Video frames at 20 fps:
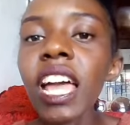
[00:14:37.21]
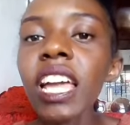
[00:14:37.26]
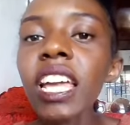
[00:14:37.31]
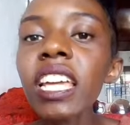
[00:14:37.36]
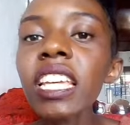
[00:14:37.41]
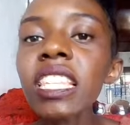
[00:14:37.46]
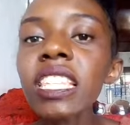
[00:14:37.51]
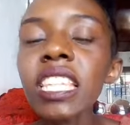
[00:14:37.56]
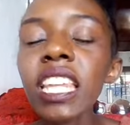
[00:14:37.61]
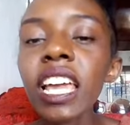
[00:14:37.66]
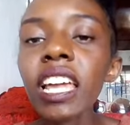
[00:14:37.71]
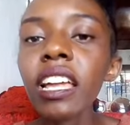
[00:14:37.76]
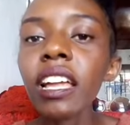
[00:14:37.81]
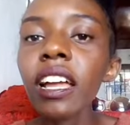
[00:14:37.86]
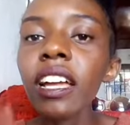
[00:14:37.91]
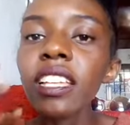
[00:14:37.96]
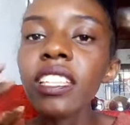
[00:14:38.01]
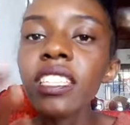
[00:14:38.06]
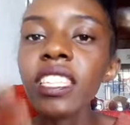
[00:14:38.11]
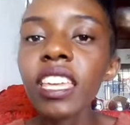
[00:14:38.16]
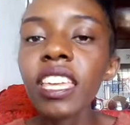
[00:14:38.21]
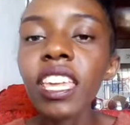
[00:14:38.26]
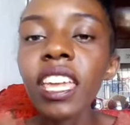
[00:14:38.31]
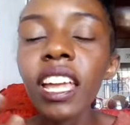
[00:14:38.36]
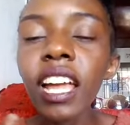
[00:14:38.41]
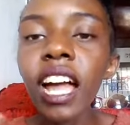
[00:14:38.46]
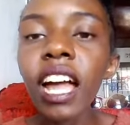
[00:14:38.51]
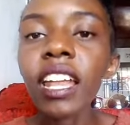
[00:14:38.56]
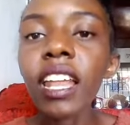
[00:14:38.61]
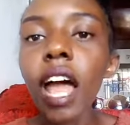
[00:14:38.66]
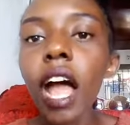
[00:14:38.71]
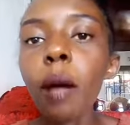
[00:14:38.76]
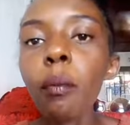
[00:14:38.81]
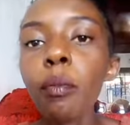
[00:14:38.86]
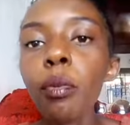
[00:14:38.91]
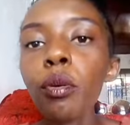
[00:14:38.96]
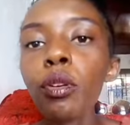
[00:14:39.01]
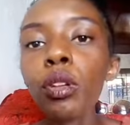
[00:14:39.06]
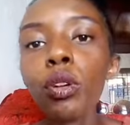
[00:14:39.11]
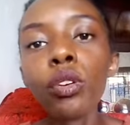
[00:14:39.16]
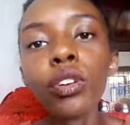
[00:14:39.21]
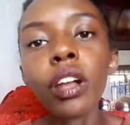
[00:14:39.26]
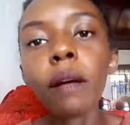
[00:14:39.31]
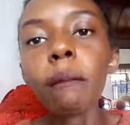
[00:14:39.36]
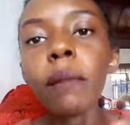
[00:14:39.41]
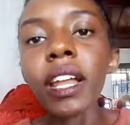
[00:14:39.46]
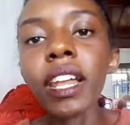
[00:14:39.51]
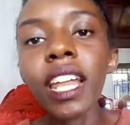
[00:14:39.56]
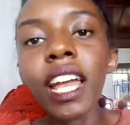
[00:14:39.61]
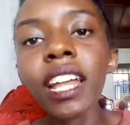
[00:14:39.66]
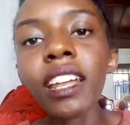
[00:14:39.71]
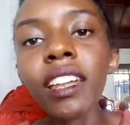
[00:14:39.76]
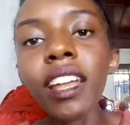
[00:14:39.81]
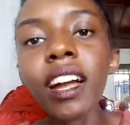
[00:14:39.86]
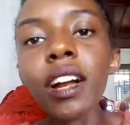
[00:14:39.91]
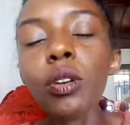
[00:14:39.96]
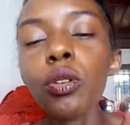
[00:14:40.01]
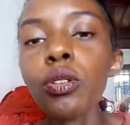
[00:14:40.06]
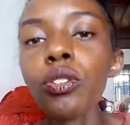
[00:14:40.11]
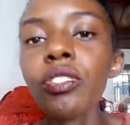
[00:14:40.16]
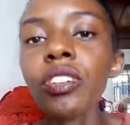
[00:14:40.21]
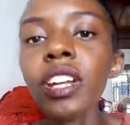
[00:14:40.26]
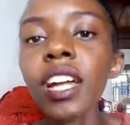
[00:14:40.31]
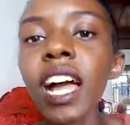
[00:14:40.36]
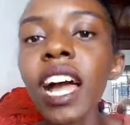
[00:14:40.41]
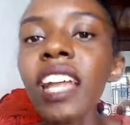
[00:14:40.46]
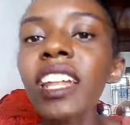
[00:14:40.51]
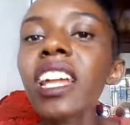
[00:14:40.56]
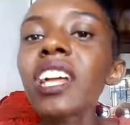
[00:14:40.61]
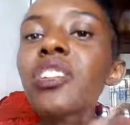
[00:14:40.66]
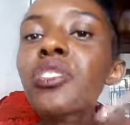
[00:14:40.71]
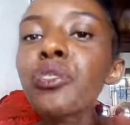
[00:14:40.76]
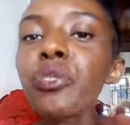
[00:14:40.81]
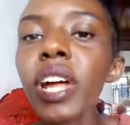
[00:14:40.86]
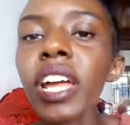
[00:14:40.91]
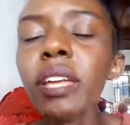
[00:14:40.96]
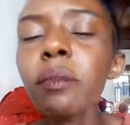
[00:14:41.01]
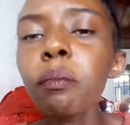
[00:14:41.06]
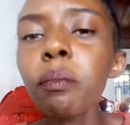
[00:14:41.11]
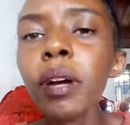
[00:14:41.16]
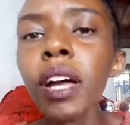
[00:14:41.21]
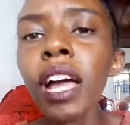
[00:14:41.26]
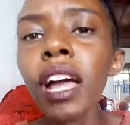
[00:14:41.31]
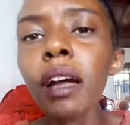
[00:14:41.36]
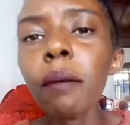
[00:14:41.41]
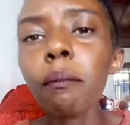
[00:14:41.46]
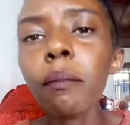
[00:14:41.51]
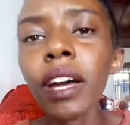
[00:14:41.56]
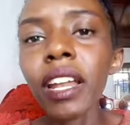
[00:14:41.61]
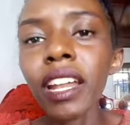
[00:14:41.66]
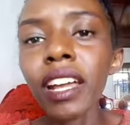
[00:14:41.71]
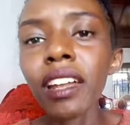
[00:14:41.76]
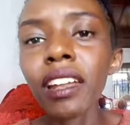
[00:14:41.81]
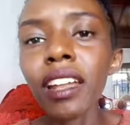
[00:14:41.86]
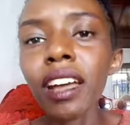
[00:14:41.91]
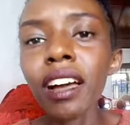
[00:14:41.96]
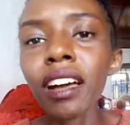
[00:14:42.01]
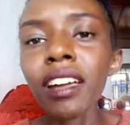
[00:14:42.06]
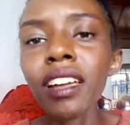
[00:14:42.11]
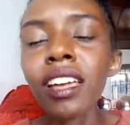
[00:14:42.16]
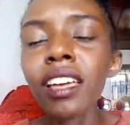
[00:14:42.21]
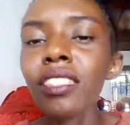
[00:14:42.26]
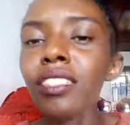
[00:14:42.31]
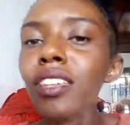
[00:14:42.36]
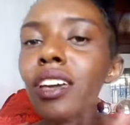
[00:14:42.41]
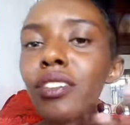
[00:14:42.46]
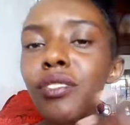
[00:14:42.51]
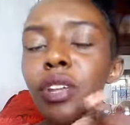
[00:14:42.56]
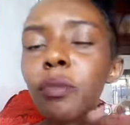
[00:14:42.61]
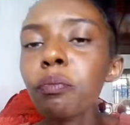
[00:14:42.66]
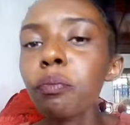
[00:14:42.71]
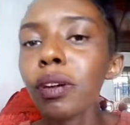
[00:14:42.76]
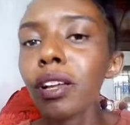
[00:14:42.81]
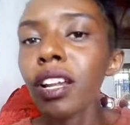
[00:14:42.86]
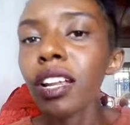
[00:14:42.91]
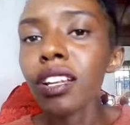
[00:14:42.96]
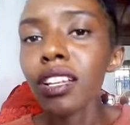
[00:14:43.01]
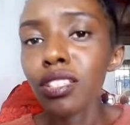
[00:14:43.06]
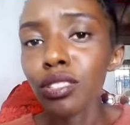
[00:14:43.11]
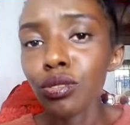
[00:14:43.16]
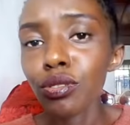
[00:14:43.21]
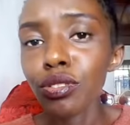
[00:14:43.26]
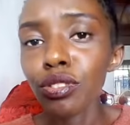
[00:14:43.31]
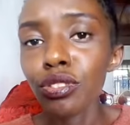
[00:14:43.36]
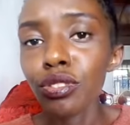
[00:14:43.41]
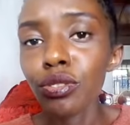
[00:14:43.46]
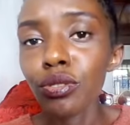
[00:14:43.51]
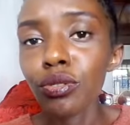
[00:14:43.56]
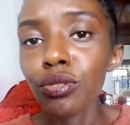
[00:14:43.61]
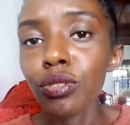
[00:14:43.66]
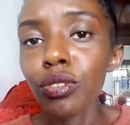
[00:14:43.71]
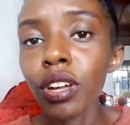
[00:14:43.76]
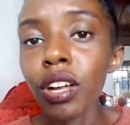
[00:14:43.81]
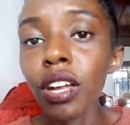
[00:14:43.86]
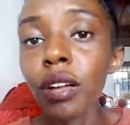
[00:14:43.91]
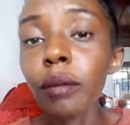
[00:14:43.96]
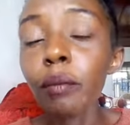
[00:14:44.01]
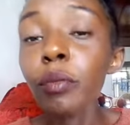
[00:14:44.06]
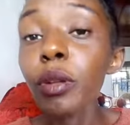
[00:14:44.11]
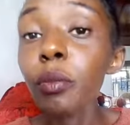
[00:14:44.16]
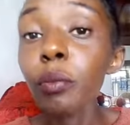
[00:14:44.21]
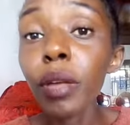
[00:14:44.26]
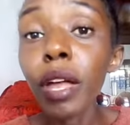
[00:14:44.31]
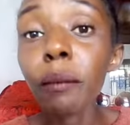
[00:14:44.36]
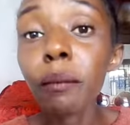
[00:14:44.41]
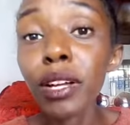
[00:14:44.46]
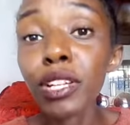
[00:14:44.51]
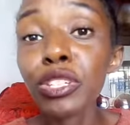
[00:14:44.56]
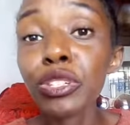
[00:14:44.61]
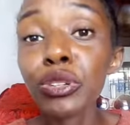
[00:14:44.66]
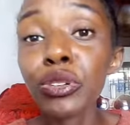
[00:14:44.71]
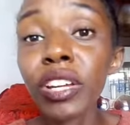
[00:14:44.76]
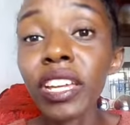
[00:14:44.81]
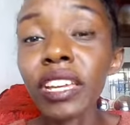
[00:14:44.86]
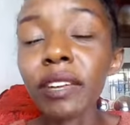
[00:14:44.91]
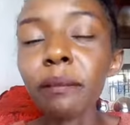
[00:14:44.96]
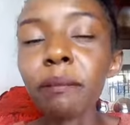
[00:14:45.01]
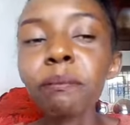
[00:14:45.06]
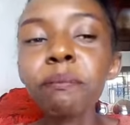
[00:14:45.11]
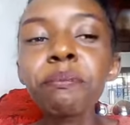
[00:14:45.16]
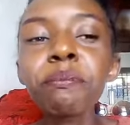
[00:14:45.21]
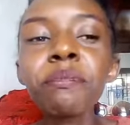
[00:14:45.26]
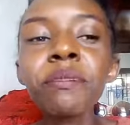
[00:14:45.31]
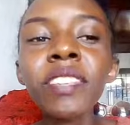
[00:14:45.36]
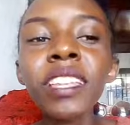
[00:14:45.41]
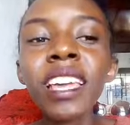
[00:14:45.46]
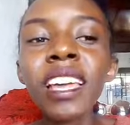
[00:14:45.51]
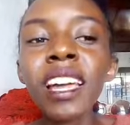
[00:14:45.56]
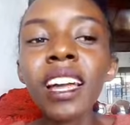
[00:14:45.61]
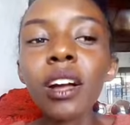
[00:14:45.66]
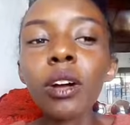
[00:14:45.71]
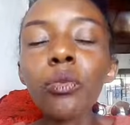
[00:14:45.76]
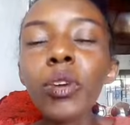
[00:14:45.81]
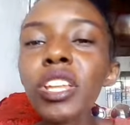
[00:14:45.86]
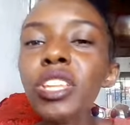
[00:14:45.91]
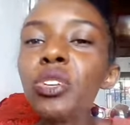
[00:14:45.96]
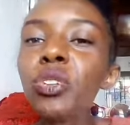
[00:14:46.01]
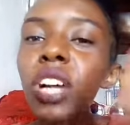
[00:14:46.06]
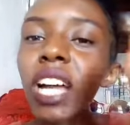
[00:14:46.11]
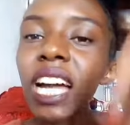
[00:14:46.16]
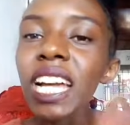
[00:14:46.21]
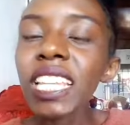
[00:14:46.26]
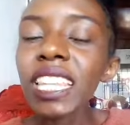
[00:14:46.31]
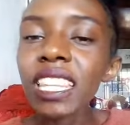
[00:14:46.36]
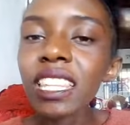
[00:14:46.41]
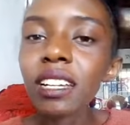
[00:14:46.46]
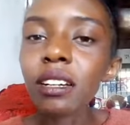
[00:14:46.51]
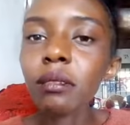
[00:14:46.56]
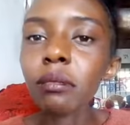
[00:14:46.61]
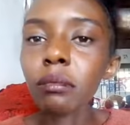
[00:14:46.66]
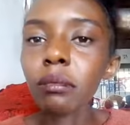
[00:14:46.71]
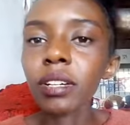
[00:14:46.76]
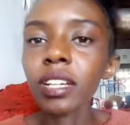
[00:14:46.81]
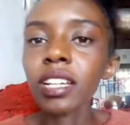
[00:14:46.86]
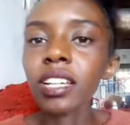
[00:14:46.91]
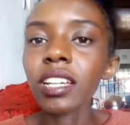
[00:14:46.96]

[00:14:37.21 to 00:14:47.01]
It's like taking an apple or a banana or an unripe banana. The unripe bananas used to prepare matoke. When you cut them,